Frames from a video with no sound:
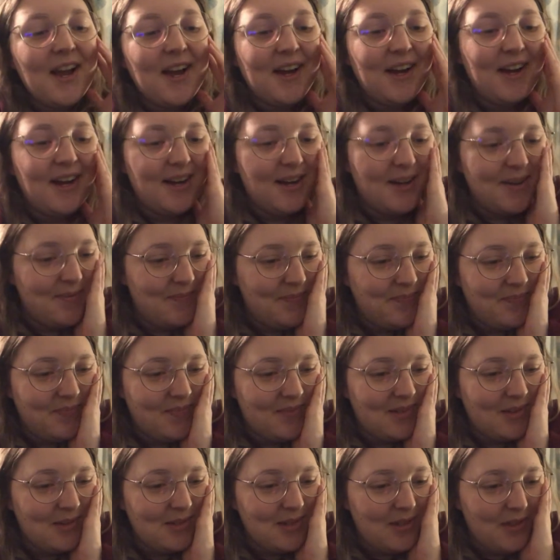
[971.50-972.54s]
There
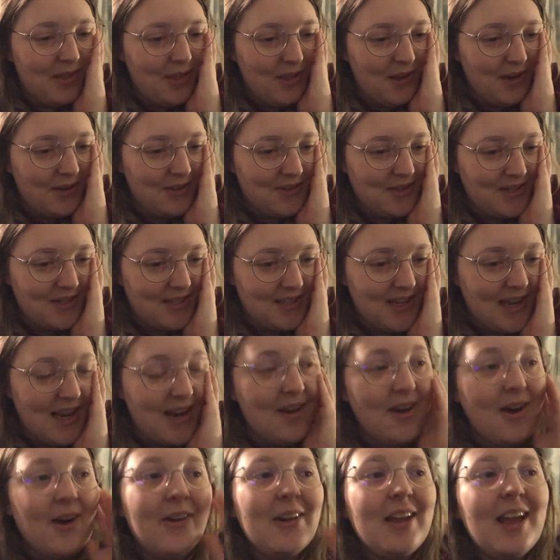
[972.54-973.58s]
was another thing I was going to say.
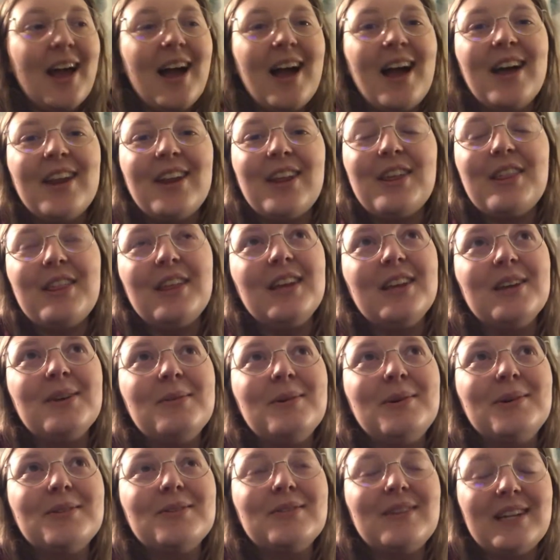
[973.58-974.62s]
Oh yeah, and I think
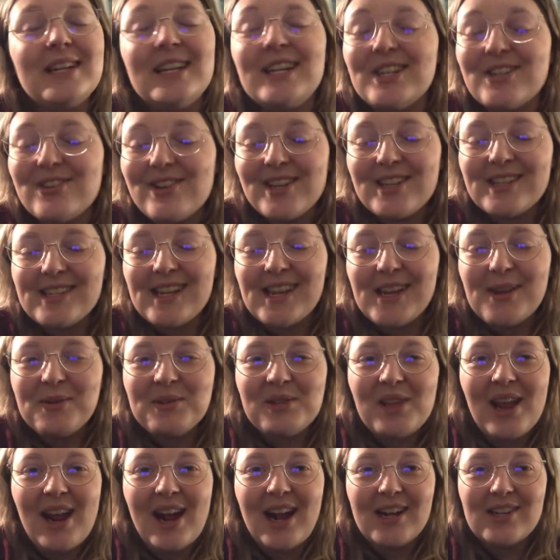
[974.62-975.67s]
what was really interesting was
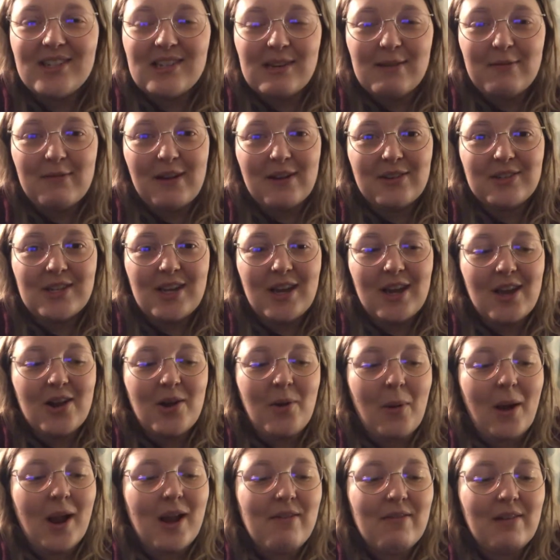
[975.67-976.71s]
I actually found her
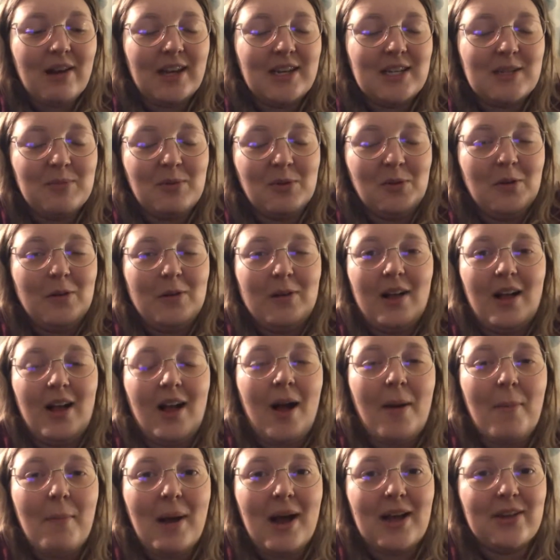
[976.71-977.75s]
quite relatable
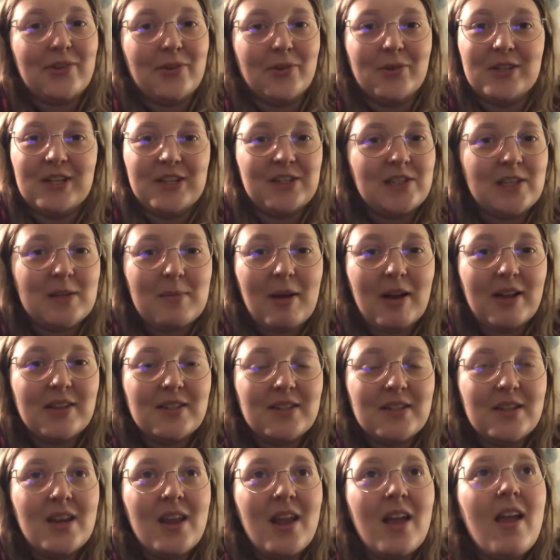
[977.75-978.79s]
as an autistic
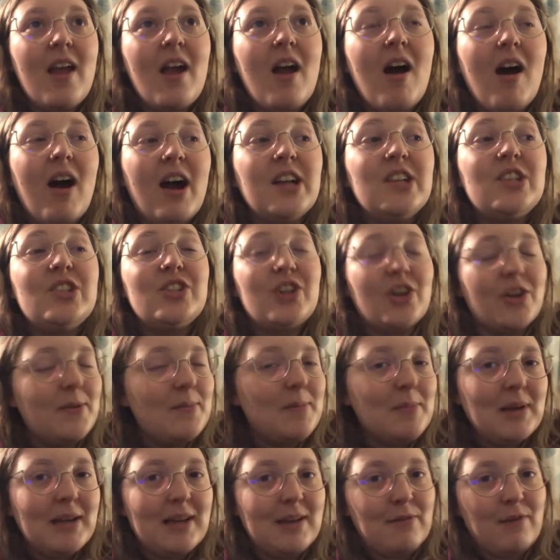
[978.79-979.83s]
person. I don't
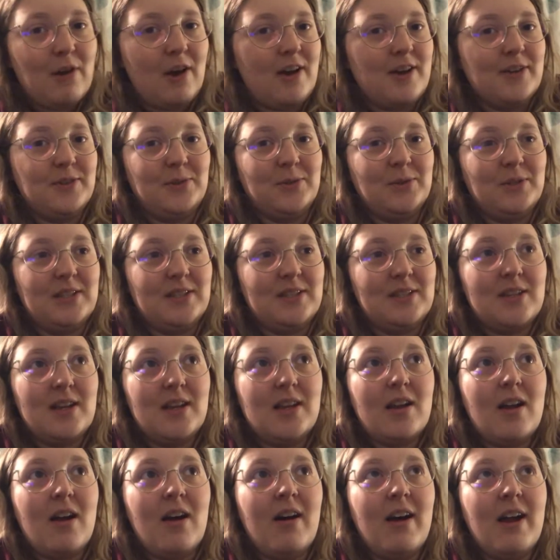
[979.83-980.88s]
believe Kai is
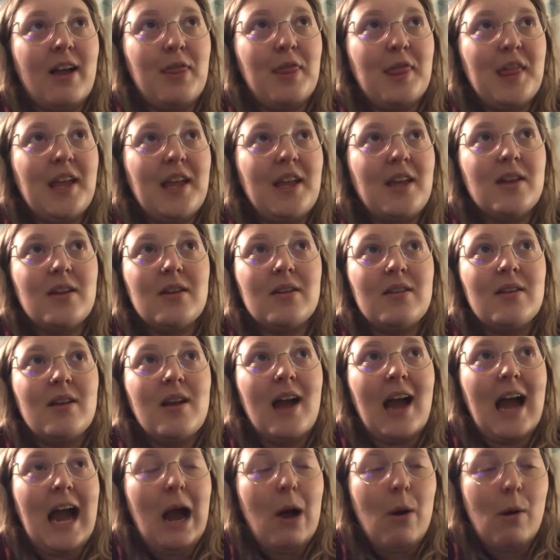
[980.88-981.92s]
autistic. I think,
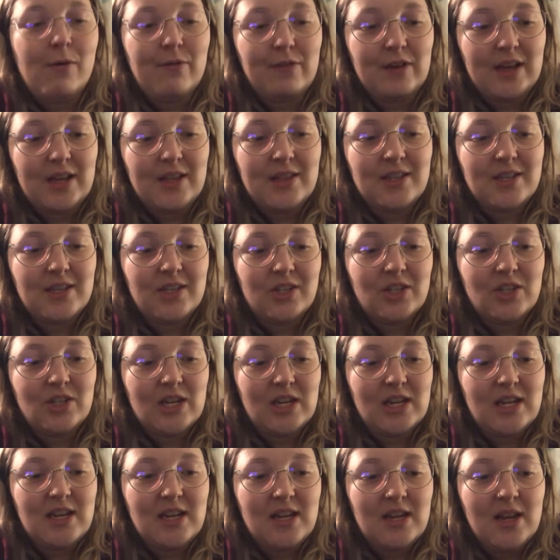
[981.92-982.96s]
however, that
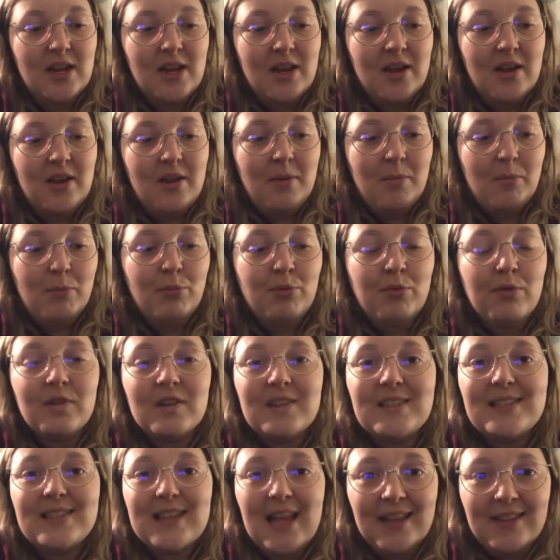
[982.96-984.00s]
she
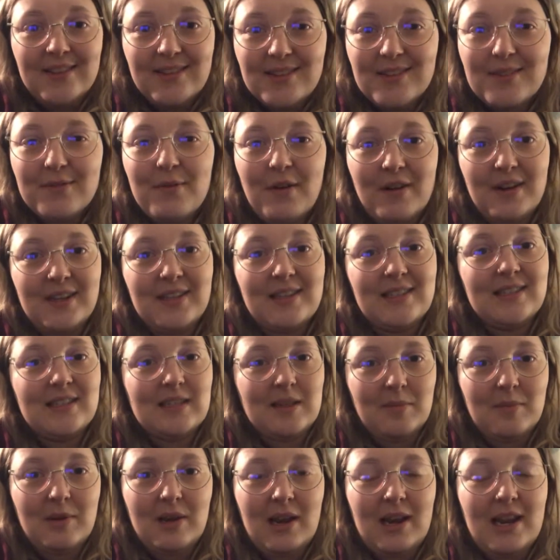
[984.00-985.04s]
presents very
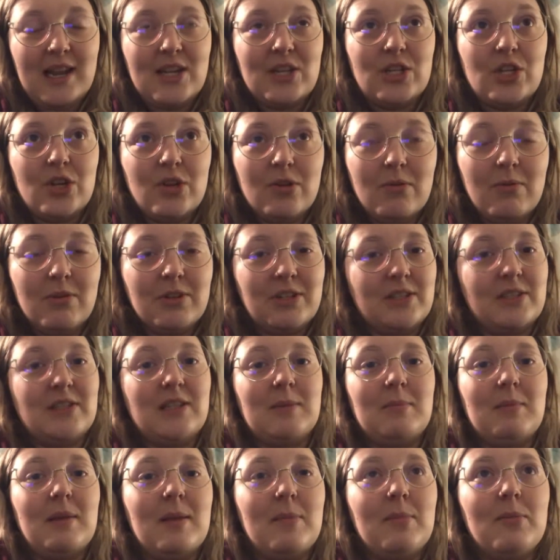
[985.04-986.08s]
similarly to
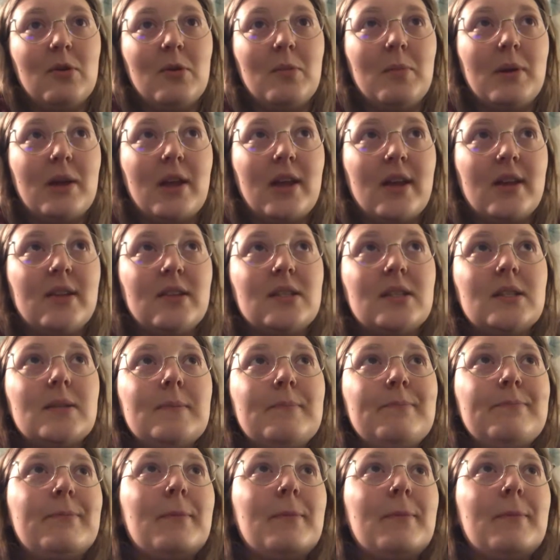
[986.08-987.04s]
autistic people, because